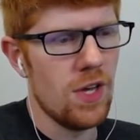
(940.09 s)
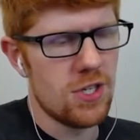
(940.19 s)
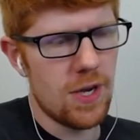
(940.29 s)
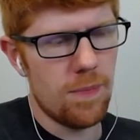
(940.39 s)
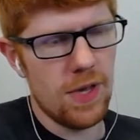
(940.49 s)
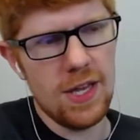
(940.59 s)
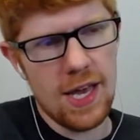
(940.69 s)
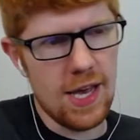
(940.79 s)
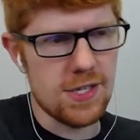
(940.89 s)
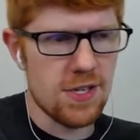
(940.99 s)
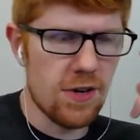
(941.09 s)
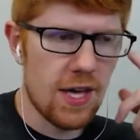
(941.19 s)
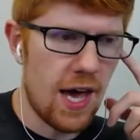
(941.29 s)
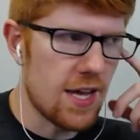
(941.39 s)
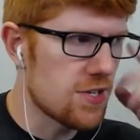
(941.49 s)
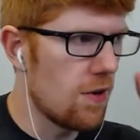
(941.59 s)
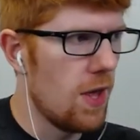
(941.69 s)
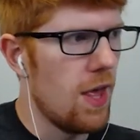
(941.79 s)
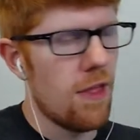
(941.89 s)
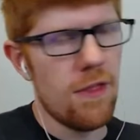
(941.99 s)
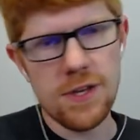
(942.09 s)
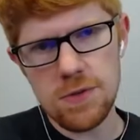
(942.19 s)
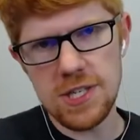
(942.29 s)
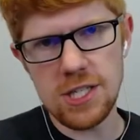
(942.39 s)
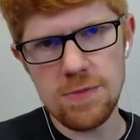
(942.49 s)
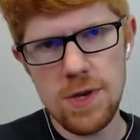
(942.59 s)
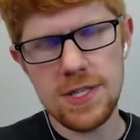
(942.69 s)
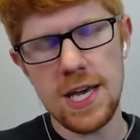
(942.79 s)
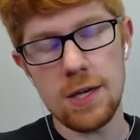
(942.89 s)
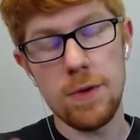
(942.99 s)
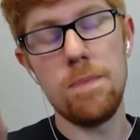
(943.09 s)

Jump in, yes, okay. So this will take me